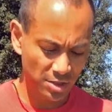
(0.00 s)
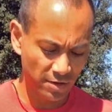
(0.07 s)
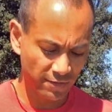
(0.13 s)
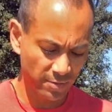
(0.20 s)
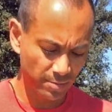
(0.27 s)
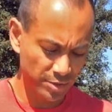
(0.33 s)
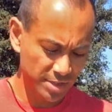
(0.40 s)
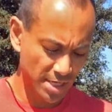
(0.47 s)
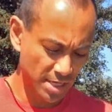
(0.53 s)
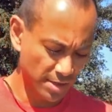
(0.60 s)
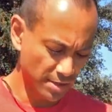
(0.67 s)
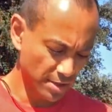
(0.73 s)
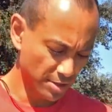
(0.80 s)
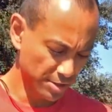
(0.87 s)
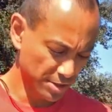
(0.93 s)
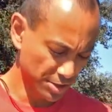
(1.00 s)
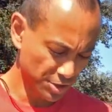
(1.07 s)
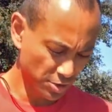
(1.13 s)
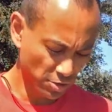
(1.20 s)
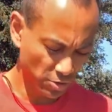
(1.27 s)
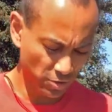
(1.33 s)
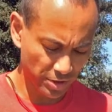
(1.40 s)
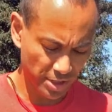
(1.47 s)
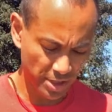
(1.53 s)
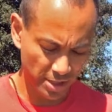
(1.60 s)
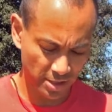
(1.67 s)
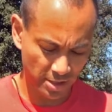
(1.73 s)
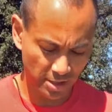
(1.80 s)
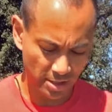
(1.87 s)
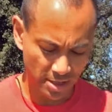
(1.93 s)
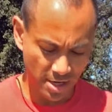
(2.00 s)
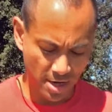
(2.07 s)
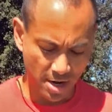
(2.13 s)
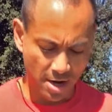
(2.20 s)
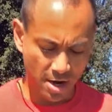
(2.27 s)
So if you pretend there's a circle here,